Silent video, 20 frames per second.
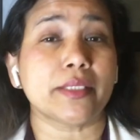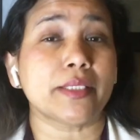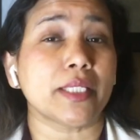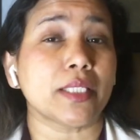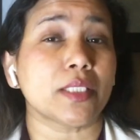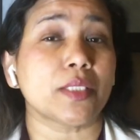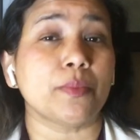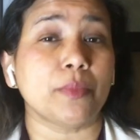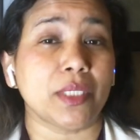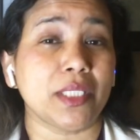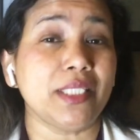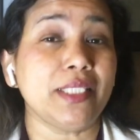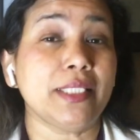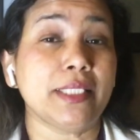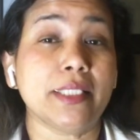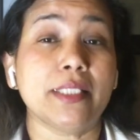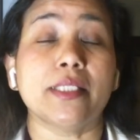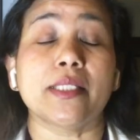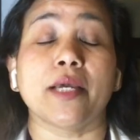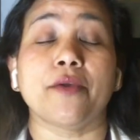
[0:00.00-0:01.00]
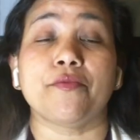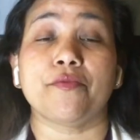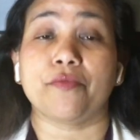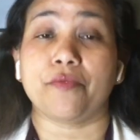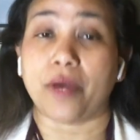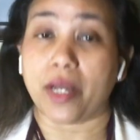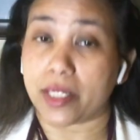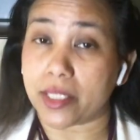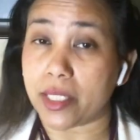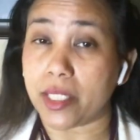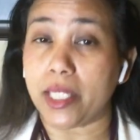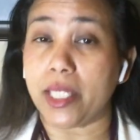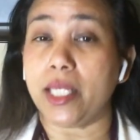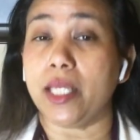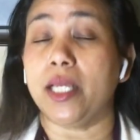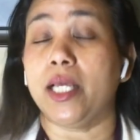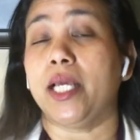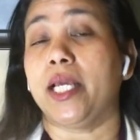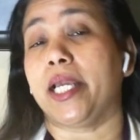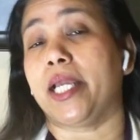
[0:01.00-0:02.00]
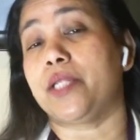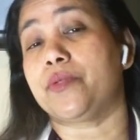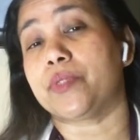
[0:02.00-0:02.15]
6 months since it